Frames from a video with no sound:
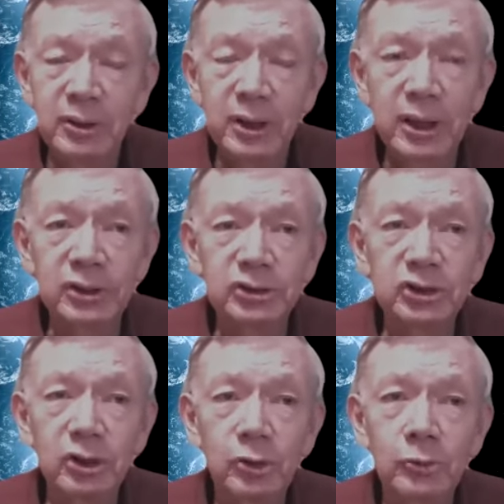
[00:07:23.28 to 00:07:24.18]
And
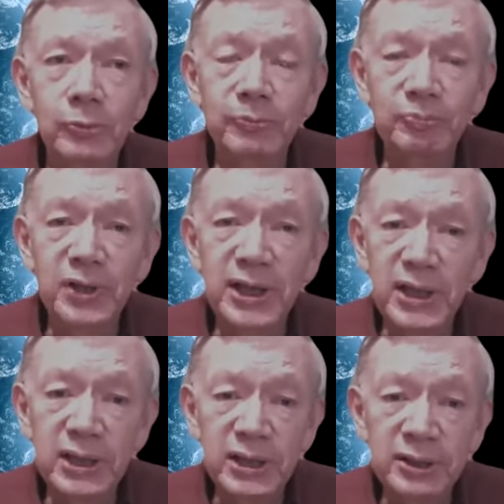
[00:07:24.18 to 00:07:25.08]
so
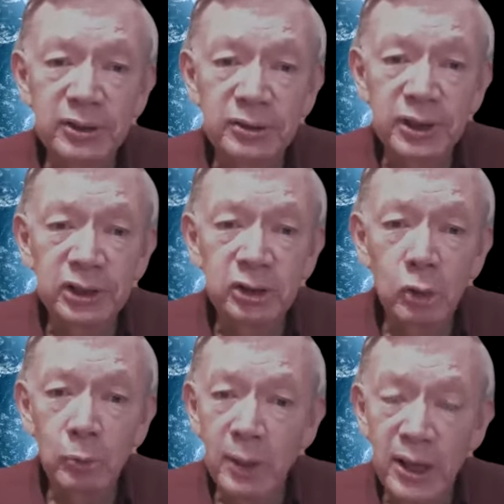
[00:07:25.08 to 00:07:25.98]
he, in his
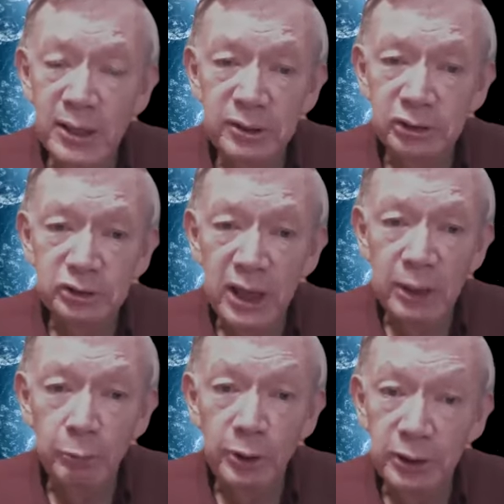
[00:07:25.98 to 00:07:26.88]
own mind, is
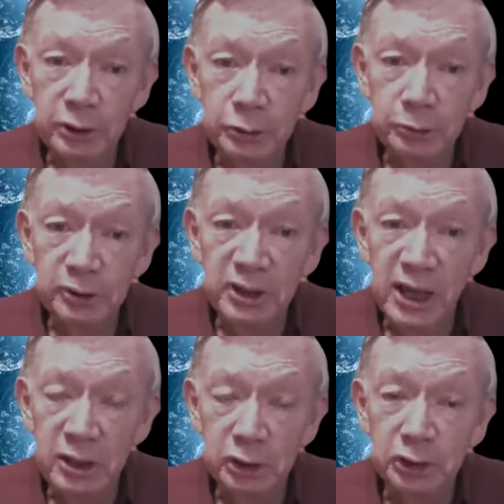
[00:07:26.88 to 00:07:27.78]
not willing to
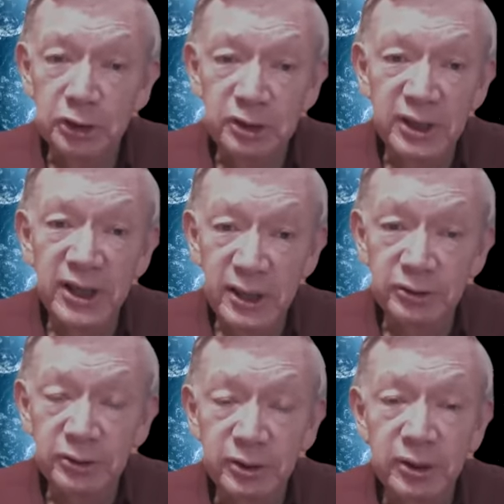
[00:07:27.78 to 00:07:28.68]
acknowledge it yet
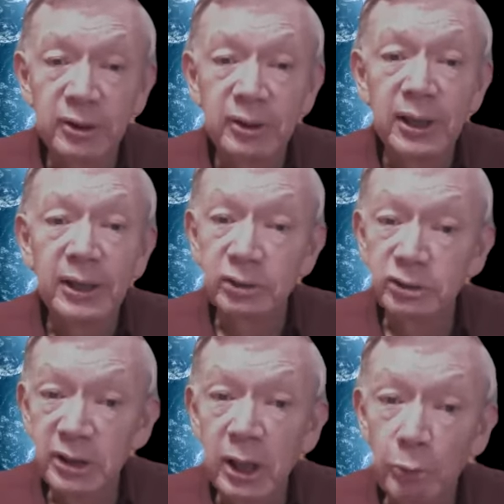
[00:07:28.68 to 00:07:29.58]
and is
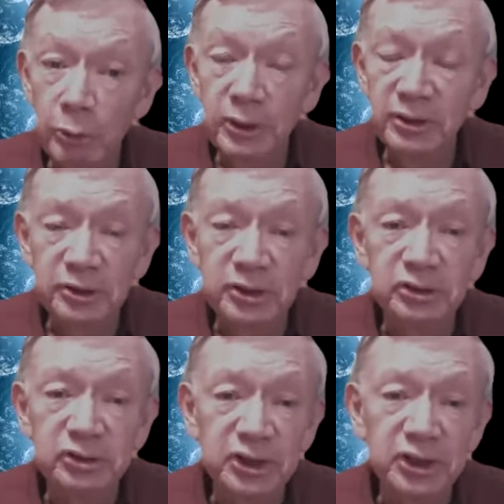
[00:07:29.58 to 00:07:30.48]
not willing to
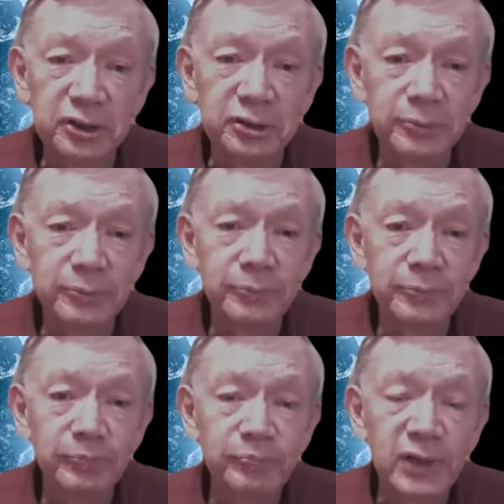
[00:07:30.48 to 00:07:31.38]
concede.
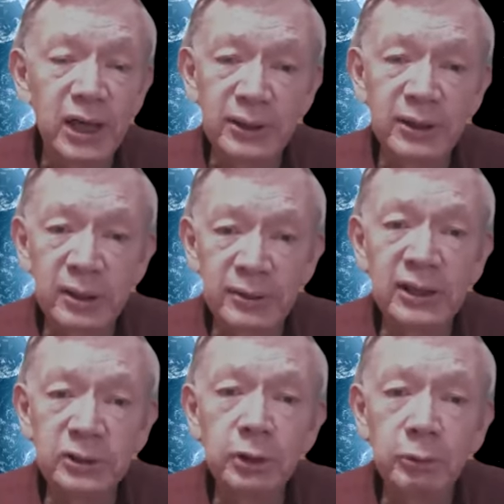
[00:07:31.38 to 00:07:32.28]
And
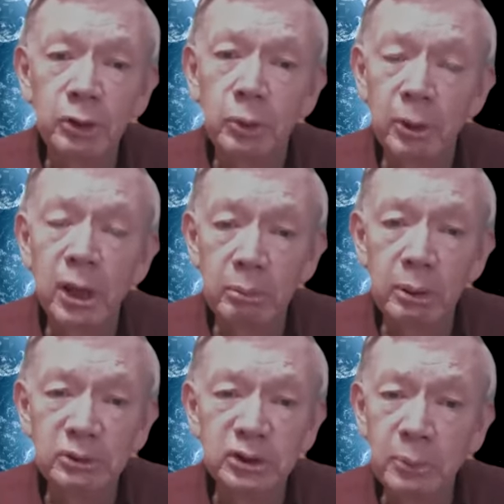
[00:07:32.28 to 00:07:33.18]
that's a real
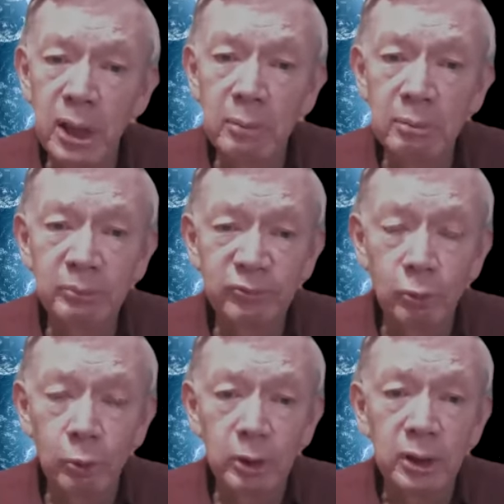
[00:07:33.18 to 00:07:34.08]
problem. It's a problem
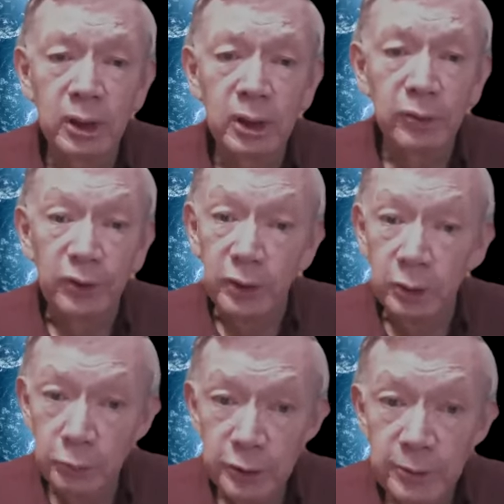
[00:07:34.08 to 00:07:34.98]
for the
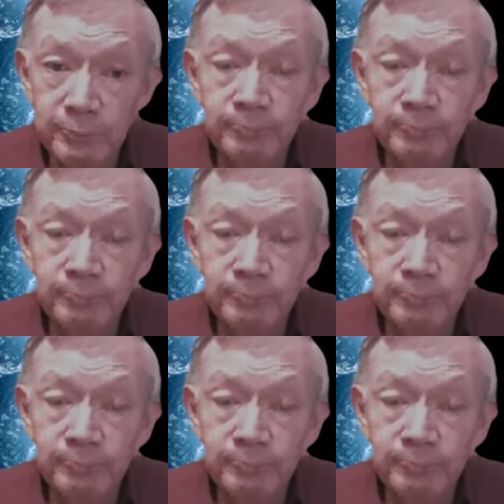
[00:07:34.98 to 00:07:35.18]
country.